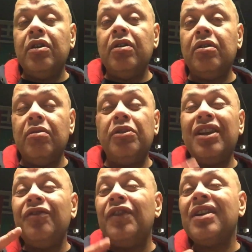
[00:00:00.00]
You know, but
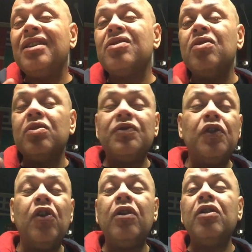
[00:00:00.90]
in fact this goes
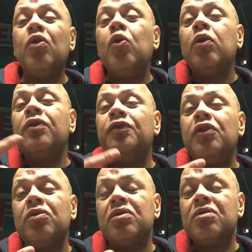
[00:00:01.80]
for all the old
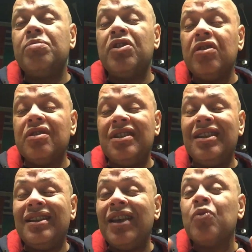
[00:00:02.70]
phones because
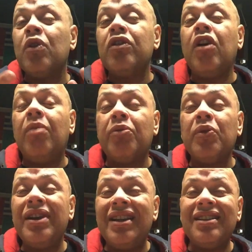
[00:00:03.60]
they run the
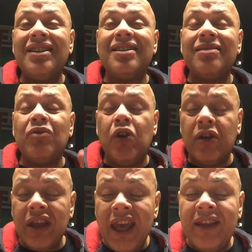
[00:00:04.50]
operating system
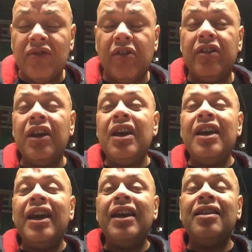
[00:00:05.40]
called Android,
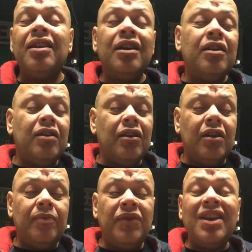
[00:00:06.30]
and
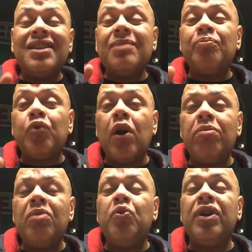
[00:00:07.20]
there is a
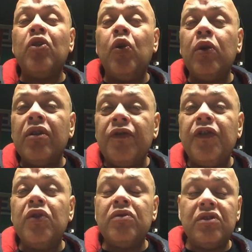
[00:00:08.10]
problem with older
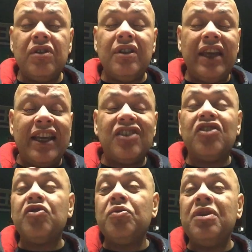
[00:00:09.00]
phones,
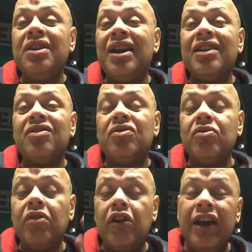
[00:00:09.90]
S3,
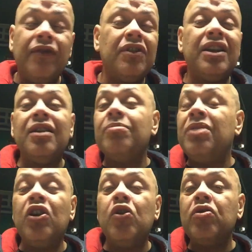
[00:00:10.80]
S2, everything
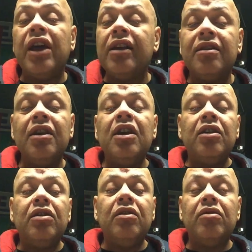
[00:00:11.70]
below that.
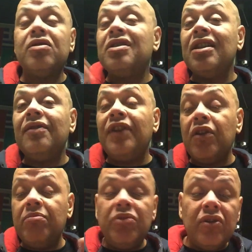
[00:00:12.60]
You know, still
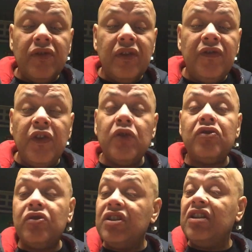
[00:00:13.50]
very beautiful
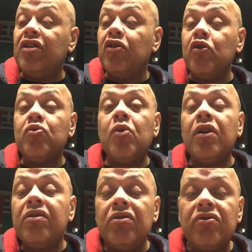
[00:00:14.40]
phones to see, the Note
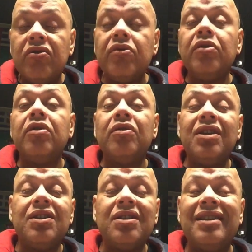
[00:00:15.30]
1, Note 2. You know,
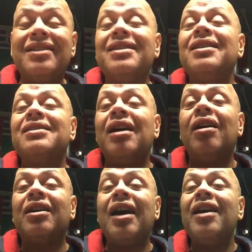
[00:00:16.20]
these things
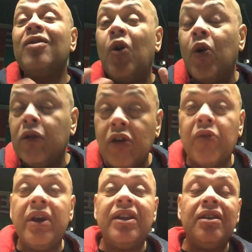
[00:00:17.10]
are kind of old
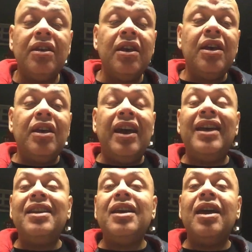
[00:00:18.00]
already,
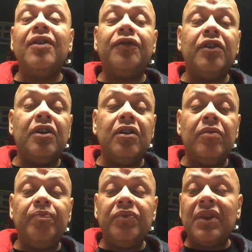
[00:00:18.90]
and they have
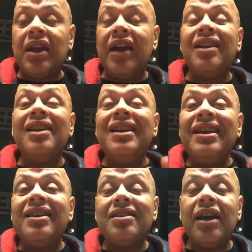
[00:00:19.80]
kind of
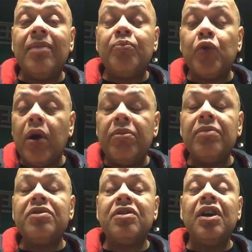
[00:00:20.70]
leaks and
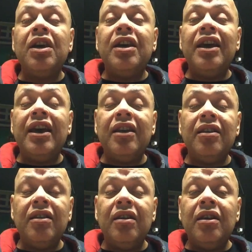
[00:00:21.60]
problems.
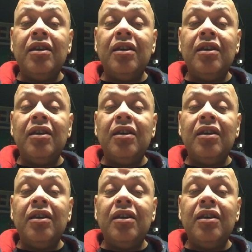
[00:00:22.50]
And